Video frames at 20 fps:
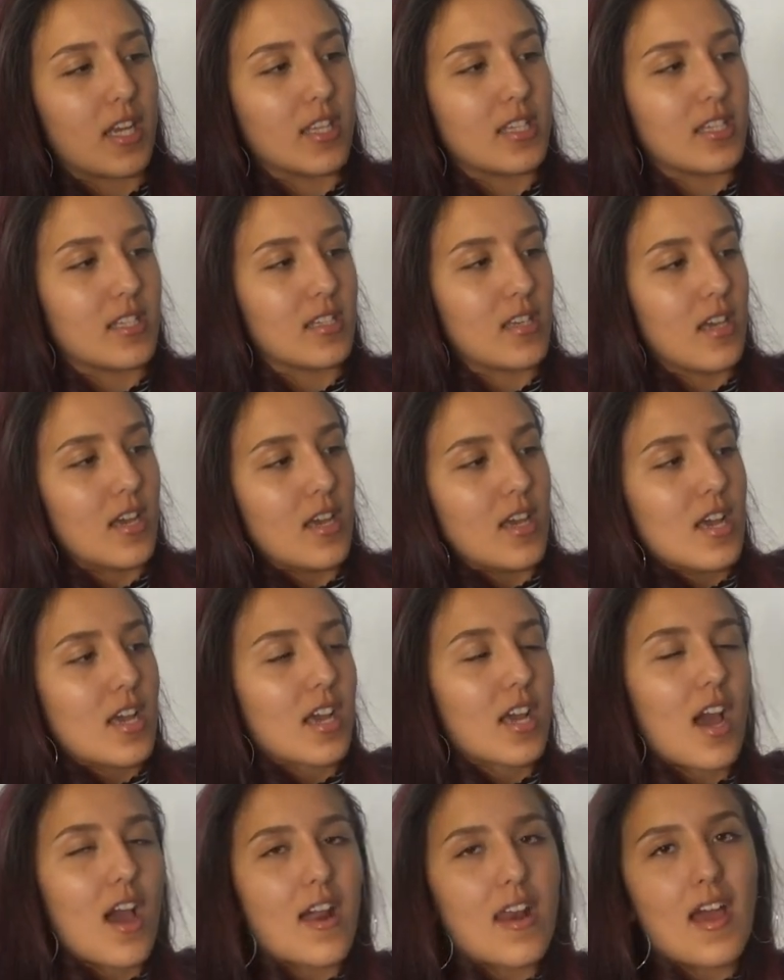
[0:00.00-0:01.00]
It's
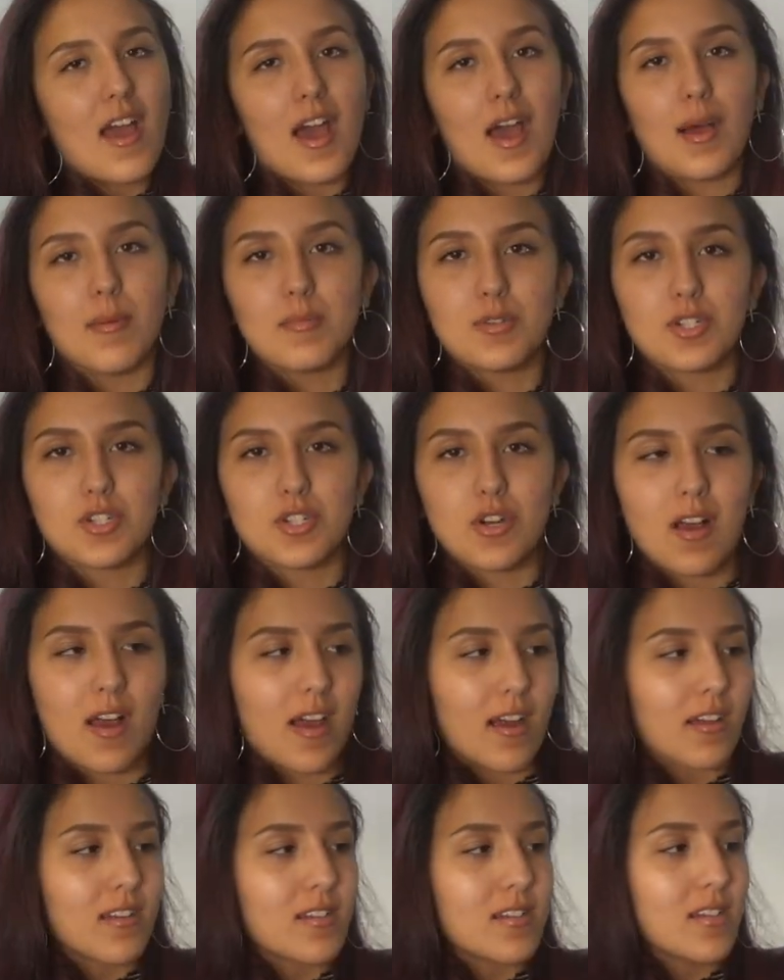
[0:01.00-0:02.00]
kind of
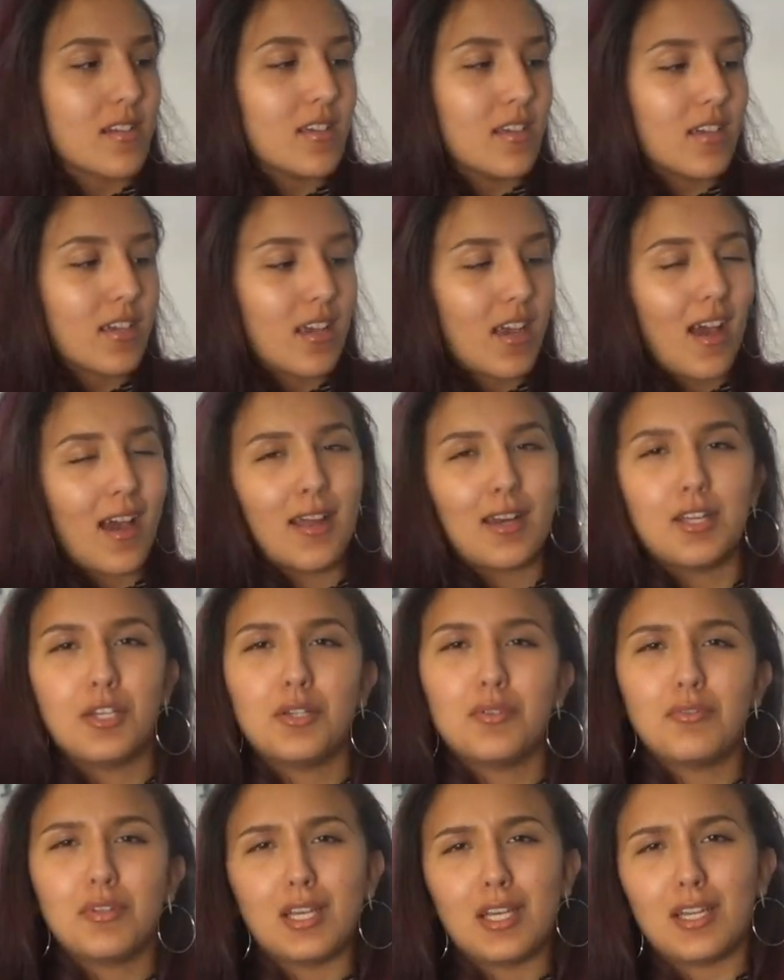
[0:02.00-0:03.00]
abstract. Kind
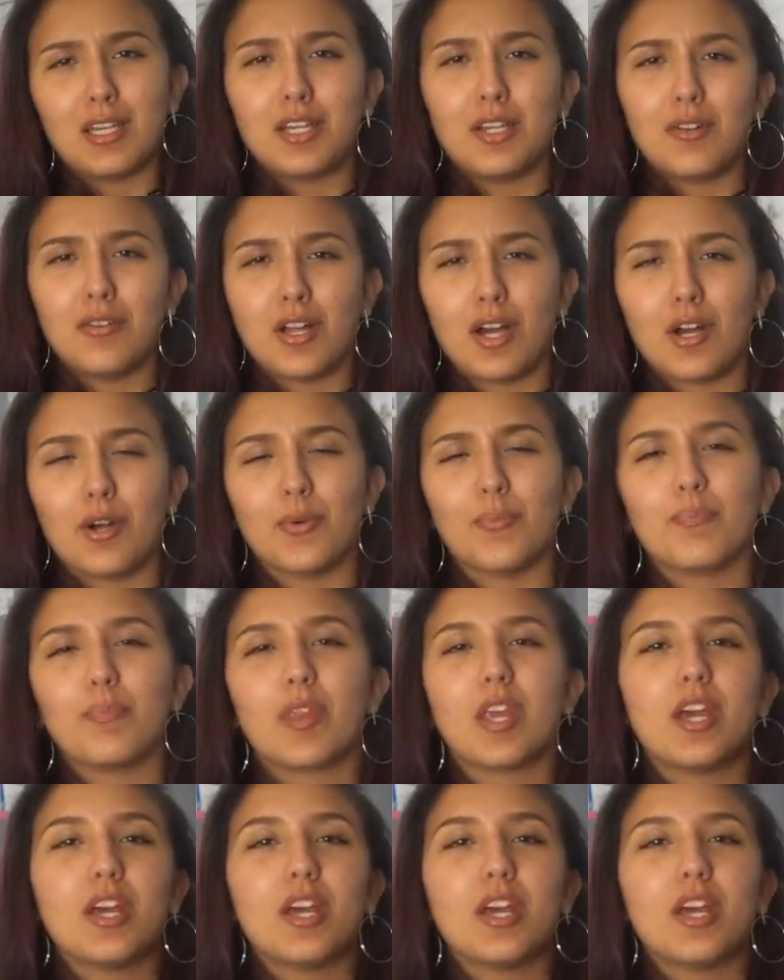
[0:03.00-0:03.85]
of unique, you know.